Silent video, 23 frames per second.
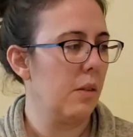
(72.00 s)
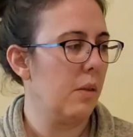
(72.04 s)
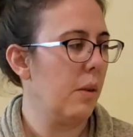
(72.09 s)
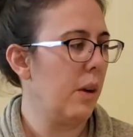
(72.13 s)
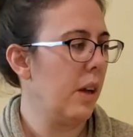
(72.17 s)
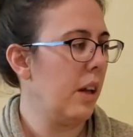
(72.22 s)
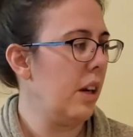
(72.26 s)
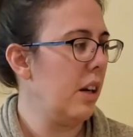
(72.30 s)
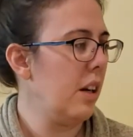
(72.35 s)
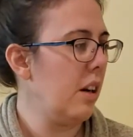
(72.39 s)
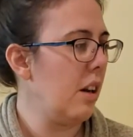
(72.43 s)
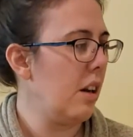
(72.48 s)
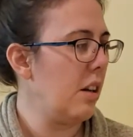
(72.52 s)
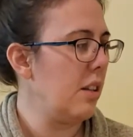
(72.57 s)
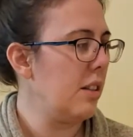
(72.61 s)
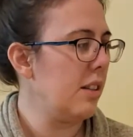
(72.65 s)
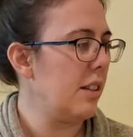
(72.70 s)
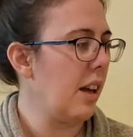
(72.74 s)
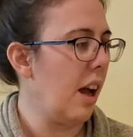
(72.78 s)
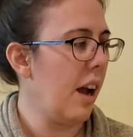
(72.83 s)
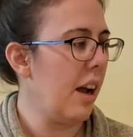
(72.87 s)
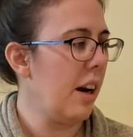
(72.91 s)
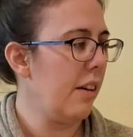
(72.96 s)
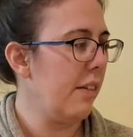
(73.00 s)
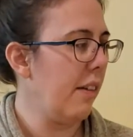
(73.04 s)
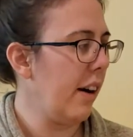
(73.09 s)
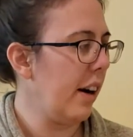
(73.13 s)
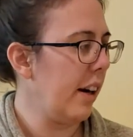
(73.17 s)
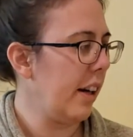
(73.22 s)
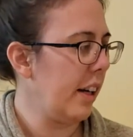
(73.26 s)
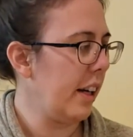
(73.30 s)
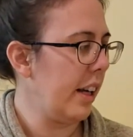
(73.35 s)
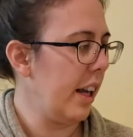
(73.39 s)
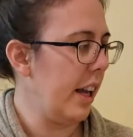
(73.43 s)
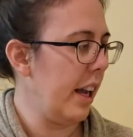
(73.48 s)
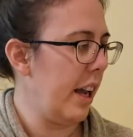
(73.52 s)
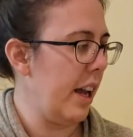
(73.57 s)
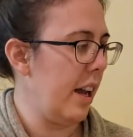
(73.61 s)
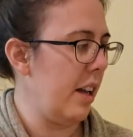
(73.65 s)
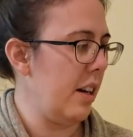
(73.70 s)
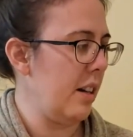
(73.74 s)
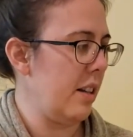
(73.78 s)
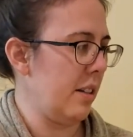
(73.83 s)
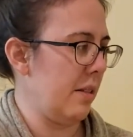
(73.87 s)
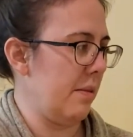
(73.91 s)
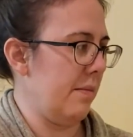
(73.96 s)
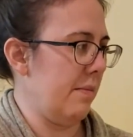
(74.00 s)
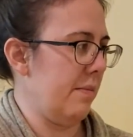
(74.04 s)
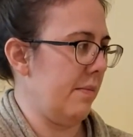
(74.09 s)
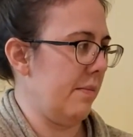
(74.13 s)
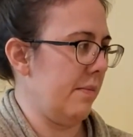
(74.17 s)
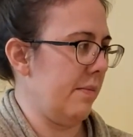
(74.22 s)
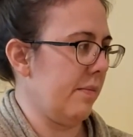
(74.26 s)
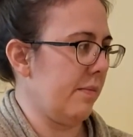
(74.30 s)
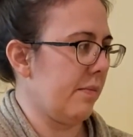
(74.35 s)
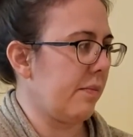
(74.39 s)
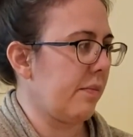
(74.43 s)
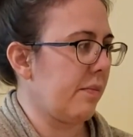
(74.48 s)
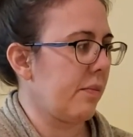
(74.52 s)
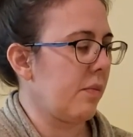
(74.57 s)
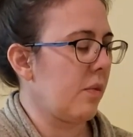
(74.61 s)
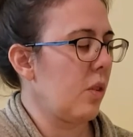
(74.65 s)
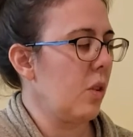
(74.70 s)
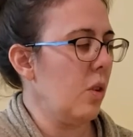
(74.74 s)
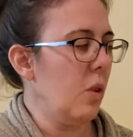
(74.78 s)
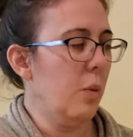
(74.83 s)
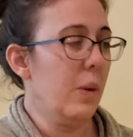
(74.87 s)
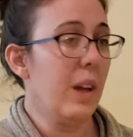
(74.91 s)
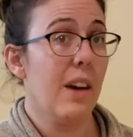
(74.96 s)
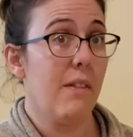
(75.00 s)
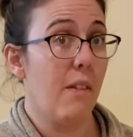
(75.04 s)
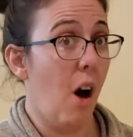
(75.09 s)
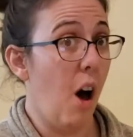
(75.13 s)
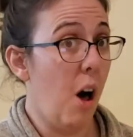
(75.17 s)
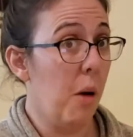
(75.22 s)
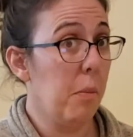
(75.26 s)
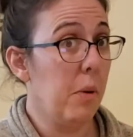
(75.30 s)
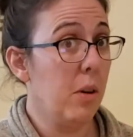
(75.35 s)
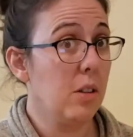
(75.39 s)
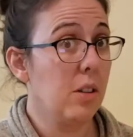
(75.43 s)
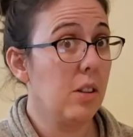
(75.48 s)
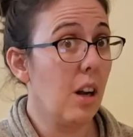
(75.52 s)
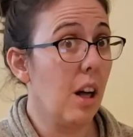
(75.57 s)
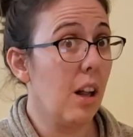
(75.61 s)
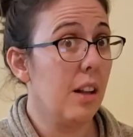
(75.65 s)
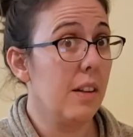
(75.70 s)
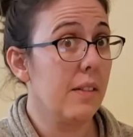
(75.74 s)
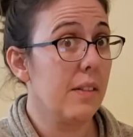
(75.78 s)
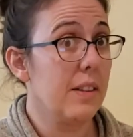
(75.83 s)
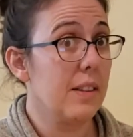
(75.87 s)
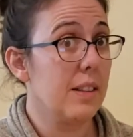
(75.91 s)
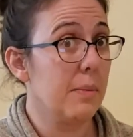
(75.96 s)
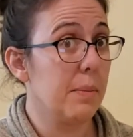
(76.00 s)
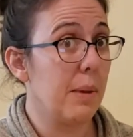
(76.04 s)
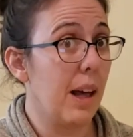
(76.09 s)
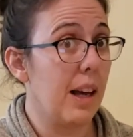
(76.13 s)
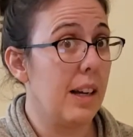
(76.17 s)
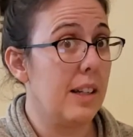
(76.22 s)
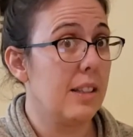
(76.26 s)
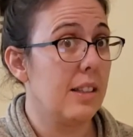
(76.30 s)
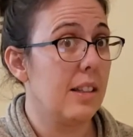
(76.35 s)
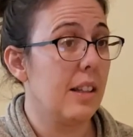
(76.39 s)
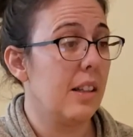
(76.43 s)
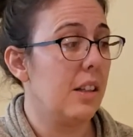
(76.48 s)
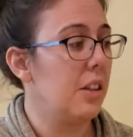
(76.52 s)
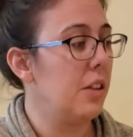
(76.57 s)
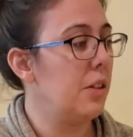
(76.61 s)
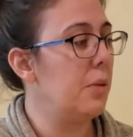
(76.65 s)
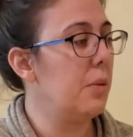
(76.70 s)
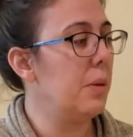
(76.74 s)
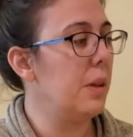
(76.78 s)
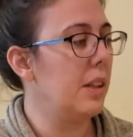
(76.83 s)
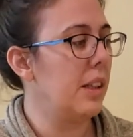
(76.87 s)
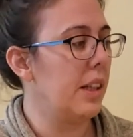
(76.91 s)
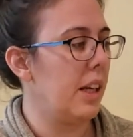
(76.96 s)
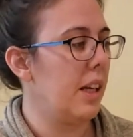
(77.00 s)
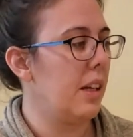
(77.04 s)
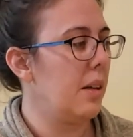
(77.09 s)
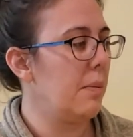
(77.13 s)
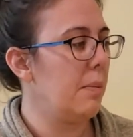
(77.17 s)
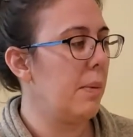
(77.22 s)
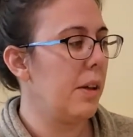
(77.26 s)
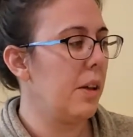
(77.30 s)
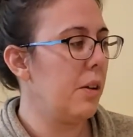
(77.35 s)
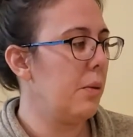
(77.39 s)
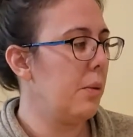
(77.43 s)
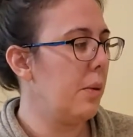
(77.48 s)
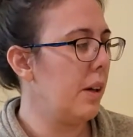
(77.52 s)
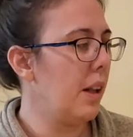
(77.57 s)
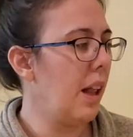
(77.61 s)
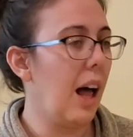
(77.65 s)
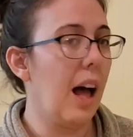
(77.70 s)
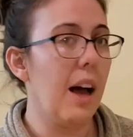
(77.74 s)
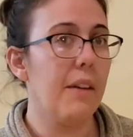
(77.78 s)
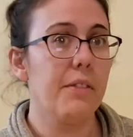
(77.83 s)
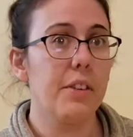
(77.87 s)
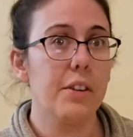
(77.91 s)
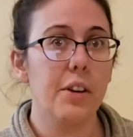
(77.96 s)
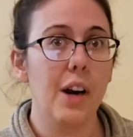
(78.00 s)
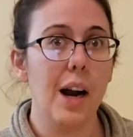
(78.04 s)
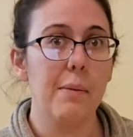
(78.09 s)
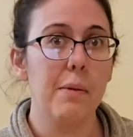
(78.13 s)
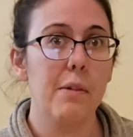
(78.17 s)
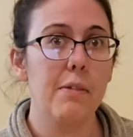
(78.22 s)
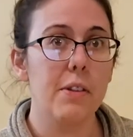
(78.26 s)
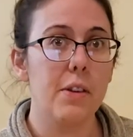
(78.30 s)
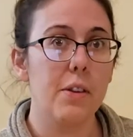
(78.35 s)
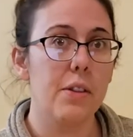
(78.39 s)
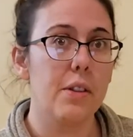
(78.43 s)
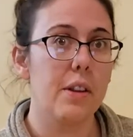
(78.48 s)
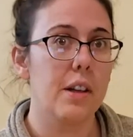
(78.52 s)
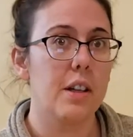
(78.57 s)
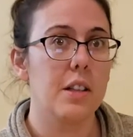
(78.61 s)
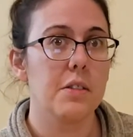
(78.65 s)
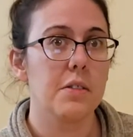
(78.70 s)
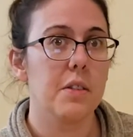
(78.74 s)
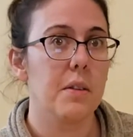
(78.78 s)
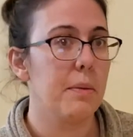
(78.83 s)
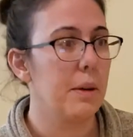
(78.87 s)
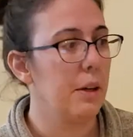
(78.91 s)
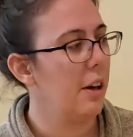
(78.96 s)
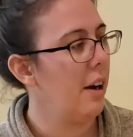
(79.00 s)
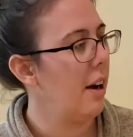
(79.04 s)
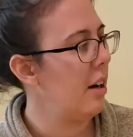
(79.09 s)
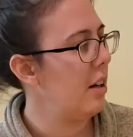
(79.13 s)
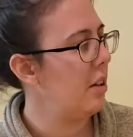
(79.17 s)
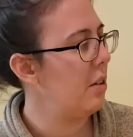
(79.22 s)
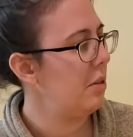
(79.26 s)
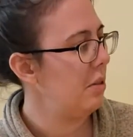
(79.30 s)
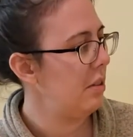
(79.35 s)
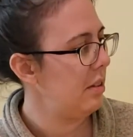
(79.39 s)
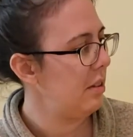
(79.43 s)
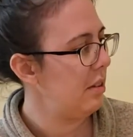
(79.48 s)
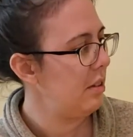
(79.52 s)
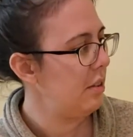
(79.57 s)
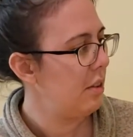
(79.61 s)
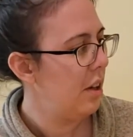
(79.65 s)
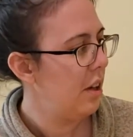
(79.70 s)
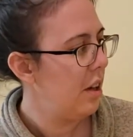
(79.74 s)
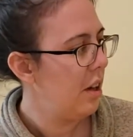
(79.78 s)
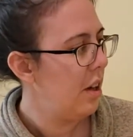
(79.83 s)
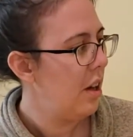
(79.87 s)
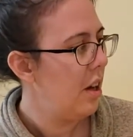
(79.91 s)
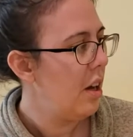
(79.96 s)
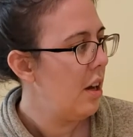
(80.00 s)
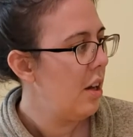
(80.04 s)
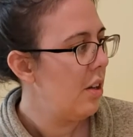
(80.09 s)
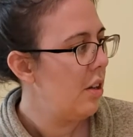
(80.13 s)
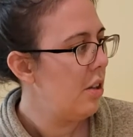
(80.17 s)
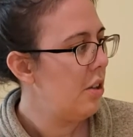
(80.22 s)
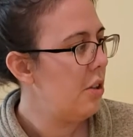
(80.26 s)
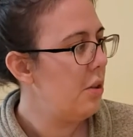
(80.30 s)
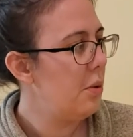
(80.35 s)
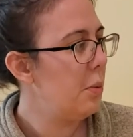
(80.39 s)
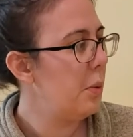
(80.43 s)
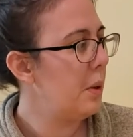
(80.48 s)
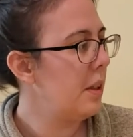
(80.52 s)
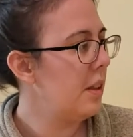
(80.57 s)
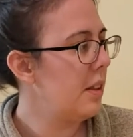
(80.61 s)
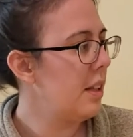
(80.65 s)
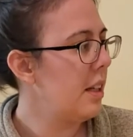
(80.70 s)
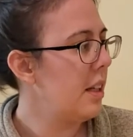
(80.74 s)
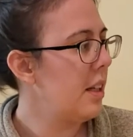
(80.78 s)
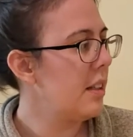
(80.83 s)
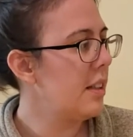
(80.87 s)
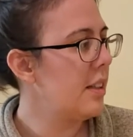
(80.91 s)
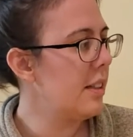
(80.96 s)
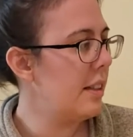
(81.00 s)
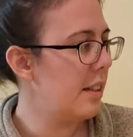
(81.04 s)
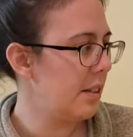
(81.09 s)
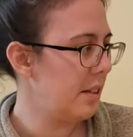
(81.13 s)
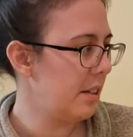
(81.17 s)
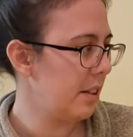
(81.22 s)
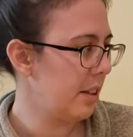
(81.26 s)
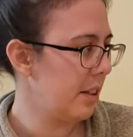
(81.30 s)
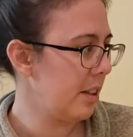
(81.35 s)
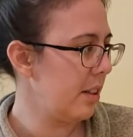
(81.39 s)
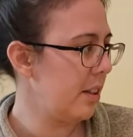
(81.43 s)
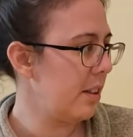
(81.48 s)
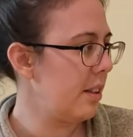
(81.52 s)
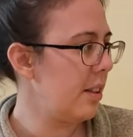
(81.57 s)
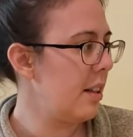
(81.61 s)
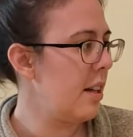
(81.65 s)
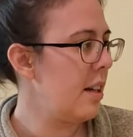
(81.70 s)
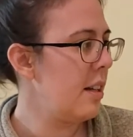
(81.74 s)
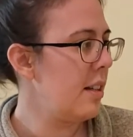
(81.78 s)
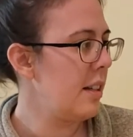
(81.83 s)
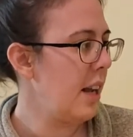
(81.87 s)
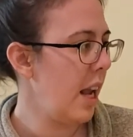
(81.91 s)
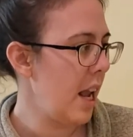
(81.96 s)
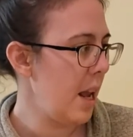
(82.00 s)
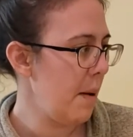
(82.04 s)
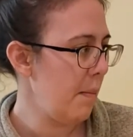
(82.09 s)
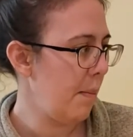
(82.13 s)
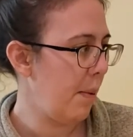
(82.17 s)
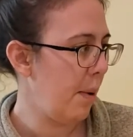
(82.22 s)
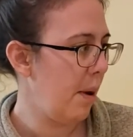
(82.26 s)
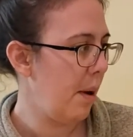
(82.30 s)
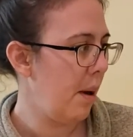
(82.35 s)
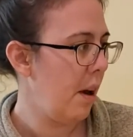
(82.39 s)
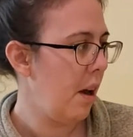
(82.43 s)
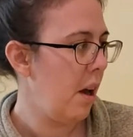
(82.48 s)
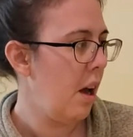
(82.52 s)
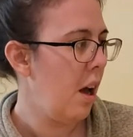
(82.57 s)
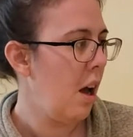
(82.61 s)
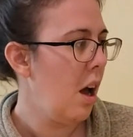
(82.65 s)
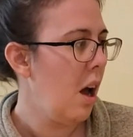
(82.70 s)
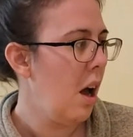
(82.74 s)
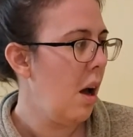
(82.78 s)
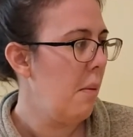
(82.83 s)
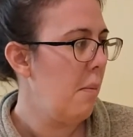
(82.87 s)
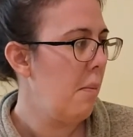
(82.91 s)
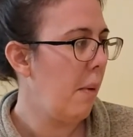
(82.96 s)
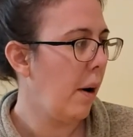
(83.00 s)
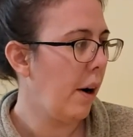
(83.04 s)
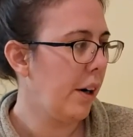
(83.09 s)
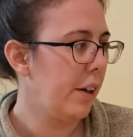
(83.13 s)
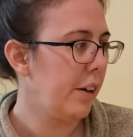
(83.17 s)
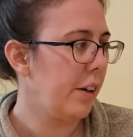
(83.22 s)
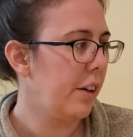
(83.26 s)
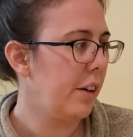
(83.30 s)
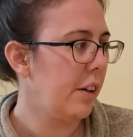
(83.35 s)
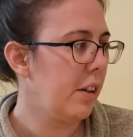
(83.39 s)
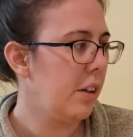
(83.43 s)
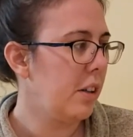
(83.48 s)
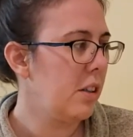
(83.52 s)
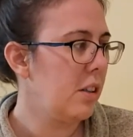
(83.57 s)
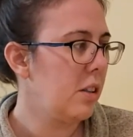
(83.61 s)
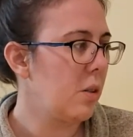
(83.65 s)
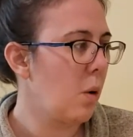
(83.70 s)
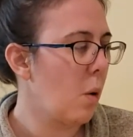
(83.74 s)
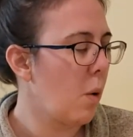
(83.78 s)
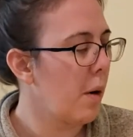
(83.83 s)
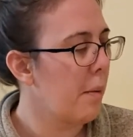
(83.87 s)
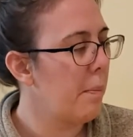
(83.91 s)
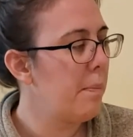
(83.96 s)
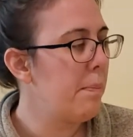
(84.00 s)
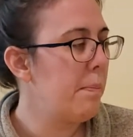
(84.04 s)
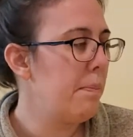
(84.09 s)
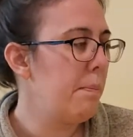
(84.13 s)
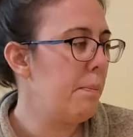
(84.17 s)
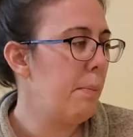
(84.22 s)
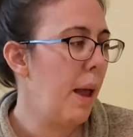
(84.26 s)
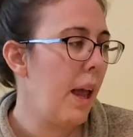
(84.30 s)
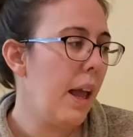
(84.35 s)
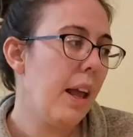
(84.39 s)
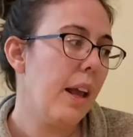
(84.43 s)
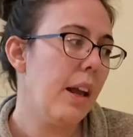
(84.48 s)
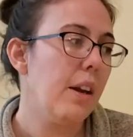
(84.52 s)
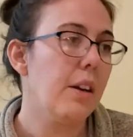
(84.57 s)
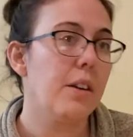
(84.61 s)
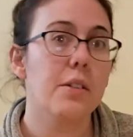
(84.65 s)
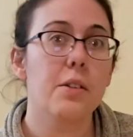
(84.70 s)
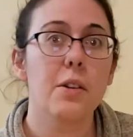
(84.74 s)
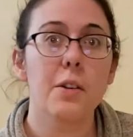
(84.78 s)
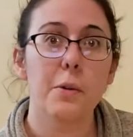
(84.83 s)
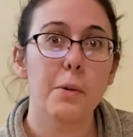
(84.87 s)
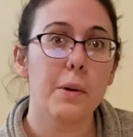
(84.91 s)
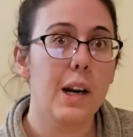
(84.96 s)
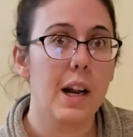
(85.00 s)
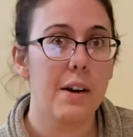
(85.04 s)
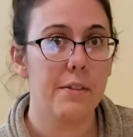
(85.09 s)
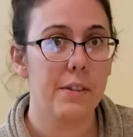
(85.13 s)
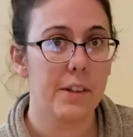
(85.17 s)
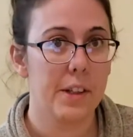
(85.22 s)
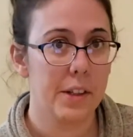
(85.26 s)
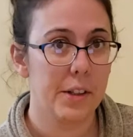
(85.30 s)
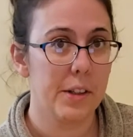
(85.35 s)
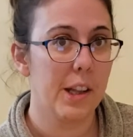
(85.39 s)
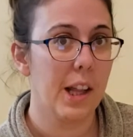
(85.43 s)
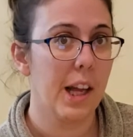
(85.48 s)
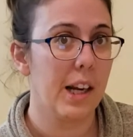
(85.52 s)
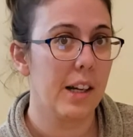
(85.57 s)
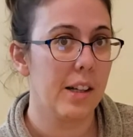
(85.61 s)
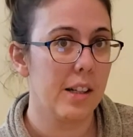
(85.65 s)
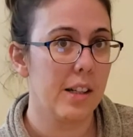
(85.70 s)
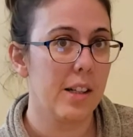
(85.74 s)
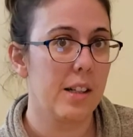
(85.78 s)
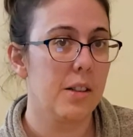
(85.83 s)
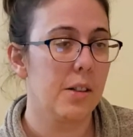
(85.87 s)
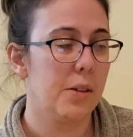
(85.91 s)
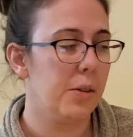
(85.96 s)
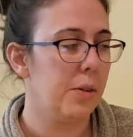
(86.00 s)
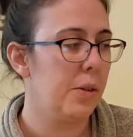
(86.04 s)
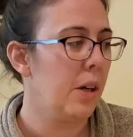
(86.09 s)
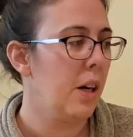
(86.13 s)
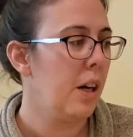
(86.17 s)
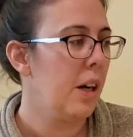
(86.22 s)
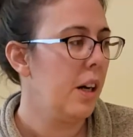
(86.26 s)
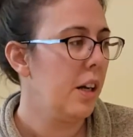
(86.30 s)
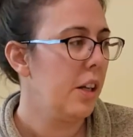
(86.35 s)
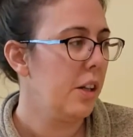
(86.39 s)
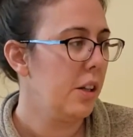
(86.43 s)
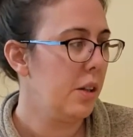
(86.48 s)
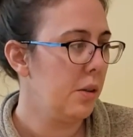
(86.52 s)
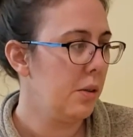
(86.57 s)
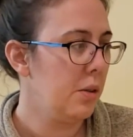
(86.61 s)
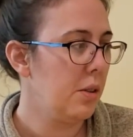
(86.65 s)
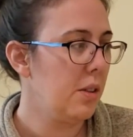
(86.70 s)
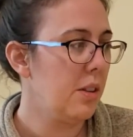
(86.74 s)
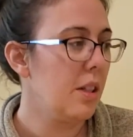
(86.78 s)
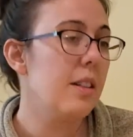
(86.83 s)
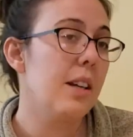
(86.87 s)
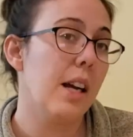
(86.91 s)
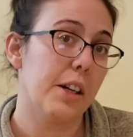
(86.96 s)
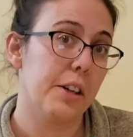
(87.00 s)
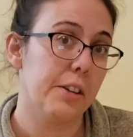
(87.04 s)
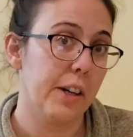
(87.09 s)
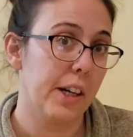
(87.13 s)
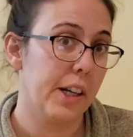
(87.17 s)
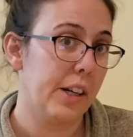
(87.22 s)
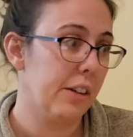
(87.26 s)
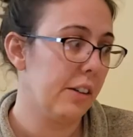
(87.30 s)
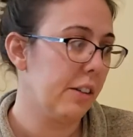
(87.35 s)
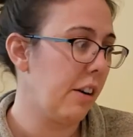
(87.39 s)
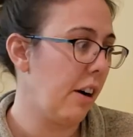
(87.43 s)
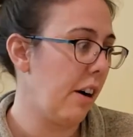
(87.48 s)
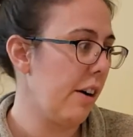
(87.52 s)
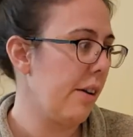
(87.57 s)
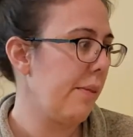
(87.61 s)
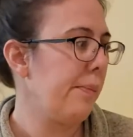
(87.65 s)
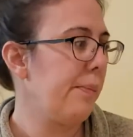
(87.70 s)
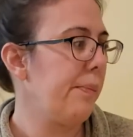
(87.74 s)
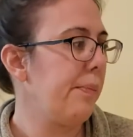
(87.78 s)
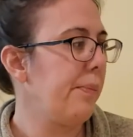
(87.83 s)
Inside of our kit, we have almost all of the supplies that you will need, but you will have to grab a few things from your house. You will need scissors, tape, markers, or paint, or whatever you'd like to use to decorate your car.